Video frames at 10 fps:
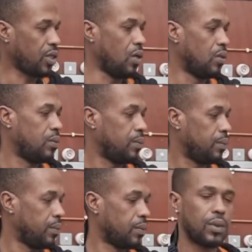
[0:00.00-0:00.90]
So
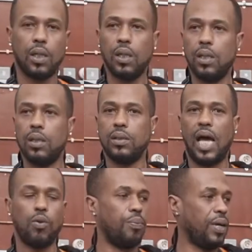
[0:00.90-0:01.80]

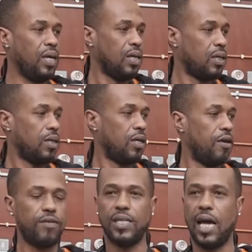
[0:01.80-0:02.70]
that will be
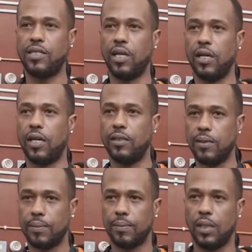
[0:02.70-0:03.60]
for that circuit.
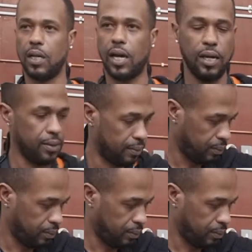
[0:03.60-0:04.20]
Okay?